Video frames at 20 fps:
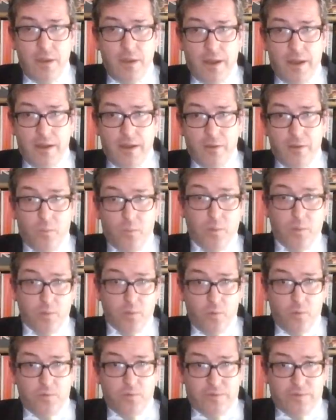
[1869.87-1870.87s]
uh,
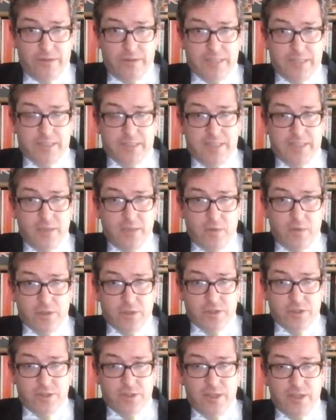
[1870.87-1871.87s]
were all very
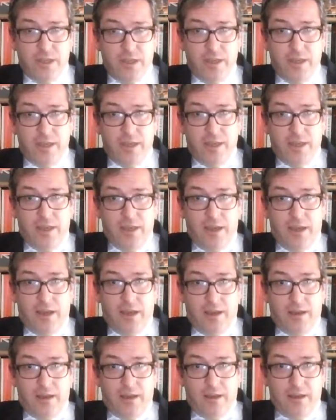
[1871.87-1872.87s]
distinguished
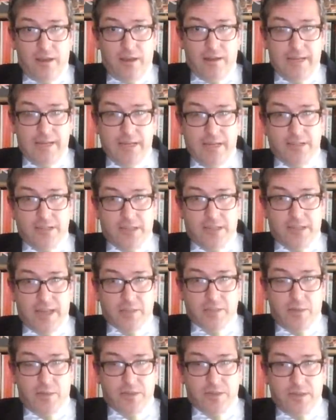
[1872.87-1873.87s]
uh, leaders and
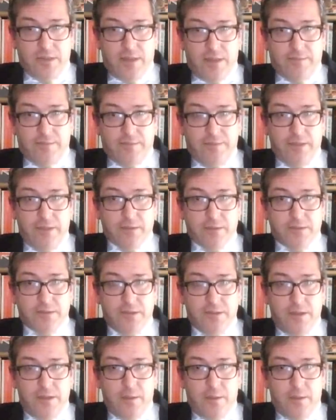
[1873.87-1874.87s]
experts in their
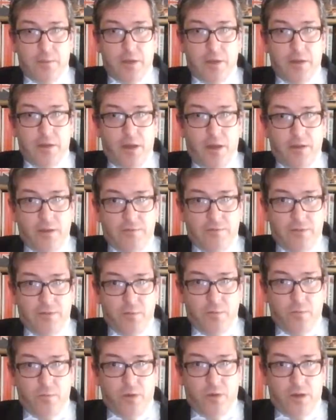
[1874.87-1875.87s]
field but none of
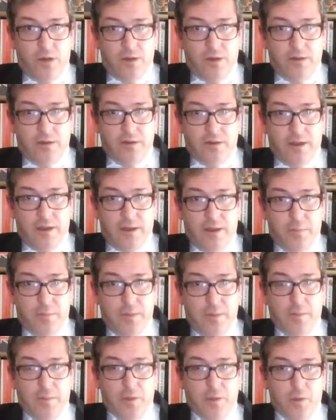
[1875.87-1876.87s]
them were uh,
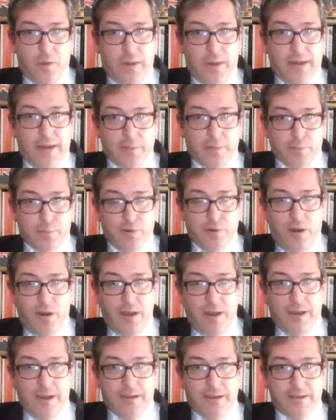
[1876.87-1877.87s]
people who had a
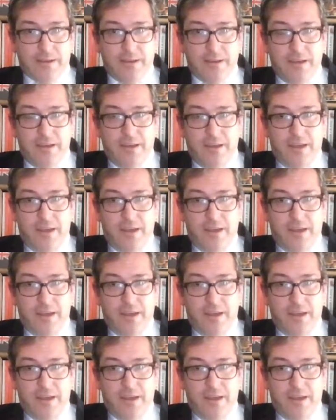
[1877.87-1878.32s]
prior